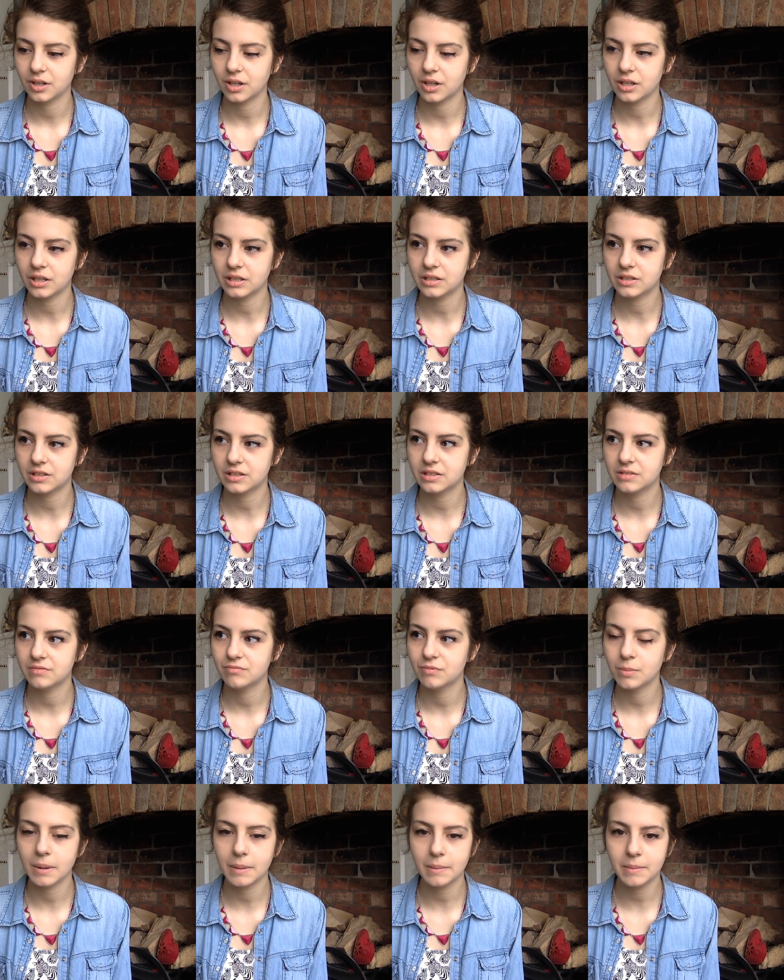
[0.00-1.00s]
I
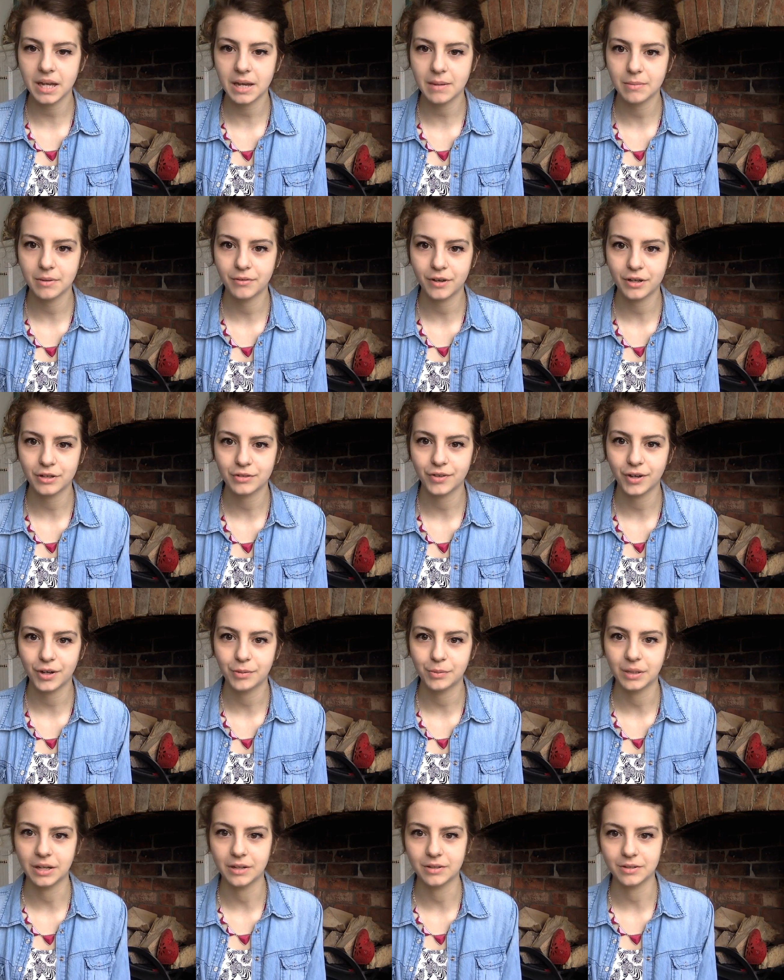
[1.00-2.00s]
remember getting my first phone
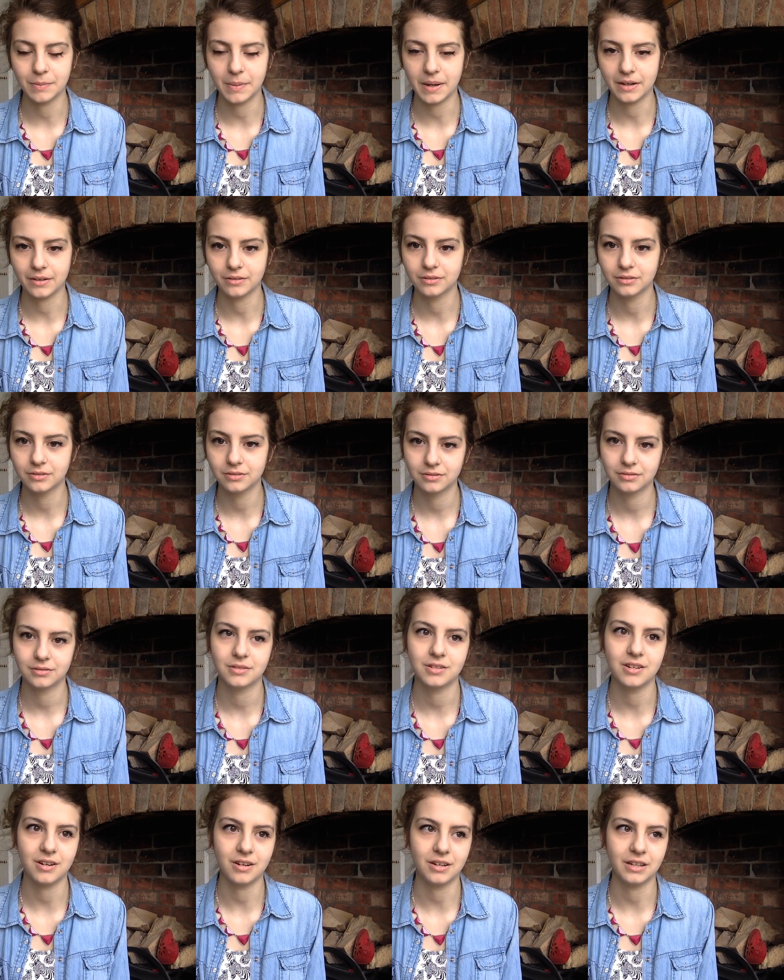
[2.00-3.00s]
when I was about
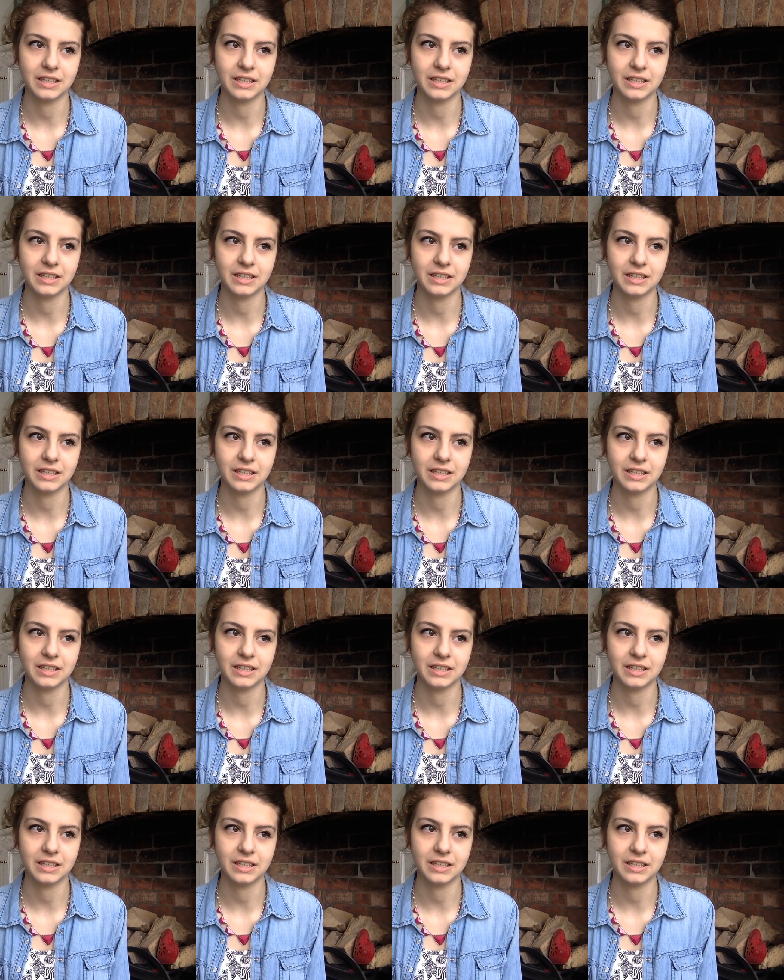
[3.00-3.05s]
9,